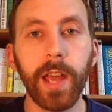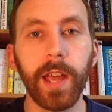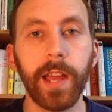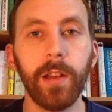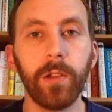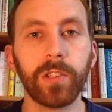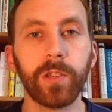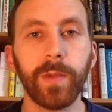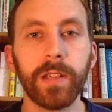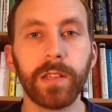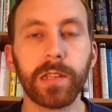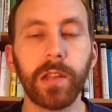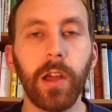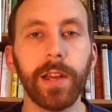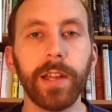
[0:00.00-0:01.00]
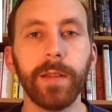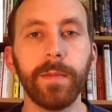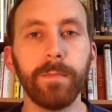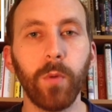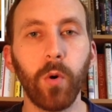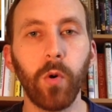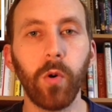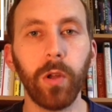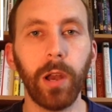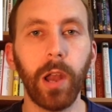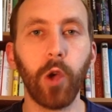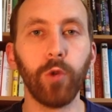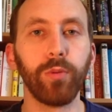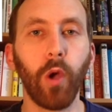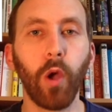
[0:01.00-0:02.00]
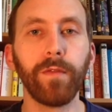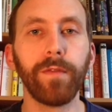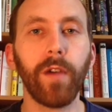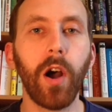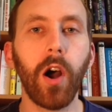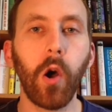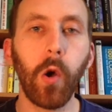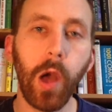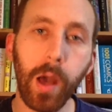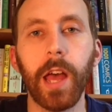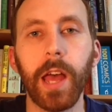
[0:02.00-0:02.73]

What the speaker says: It looks to be slightly more low profile.